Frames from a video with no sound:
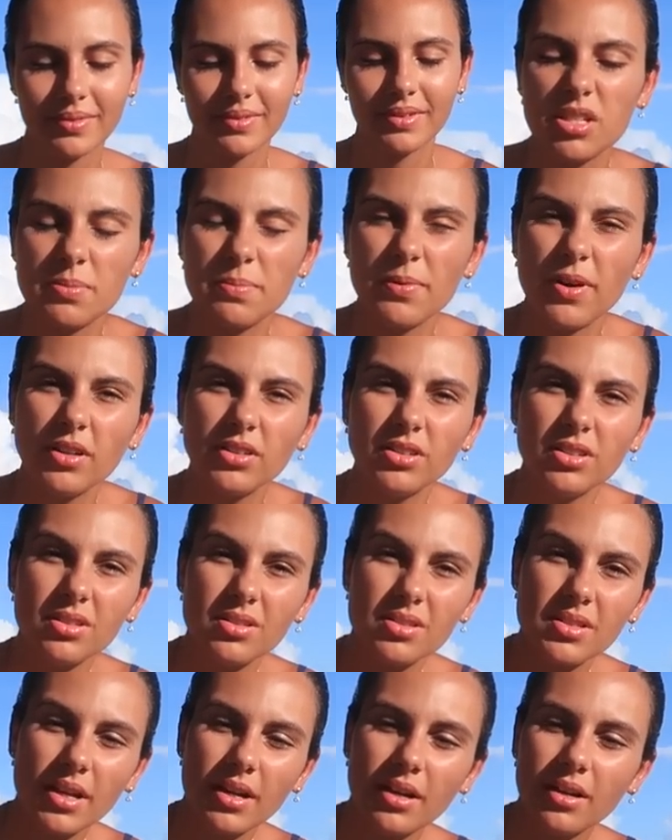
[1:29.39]
These
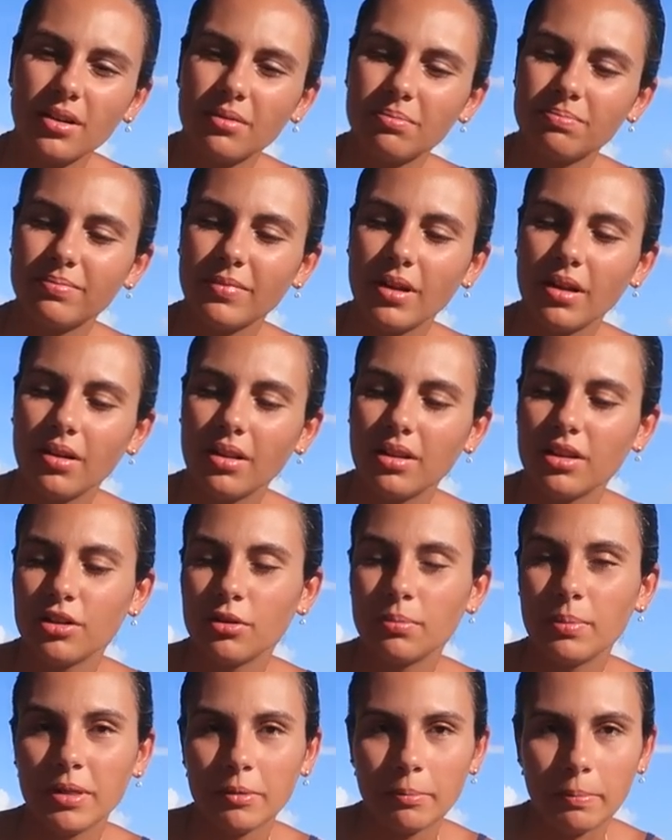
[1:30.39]
products are a
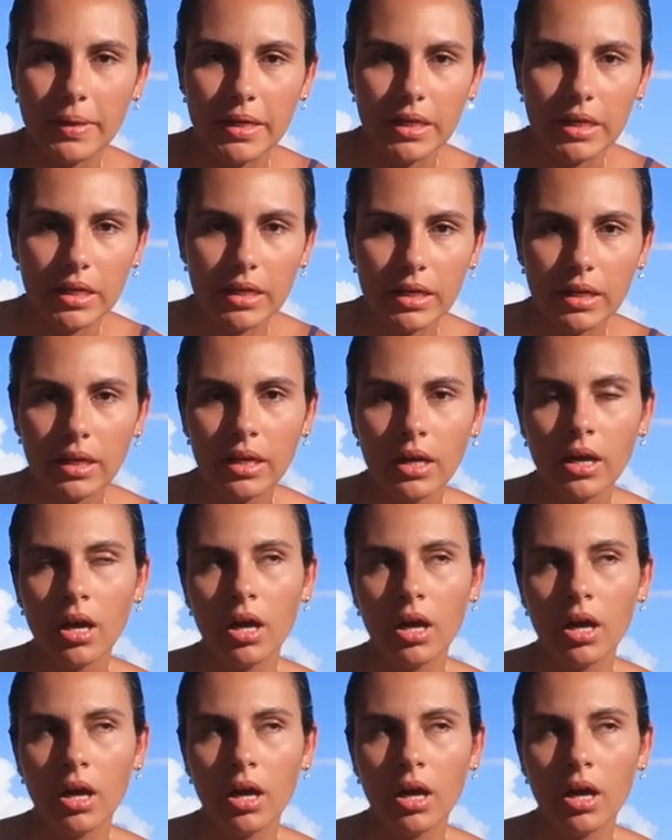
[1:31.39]
little bit big.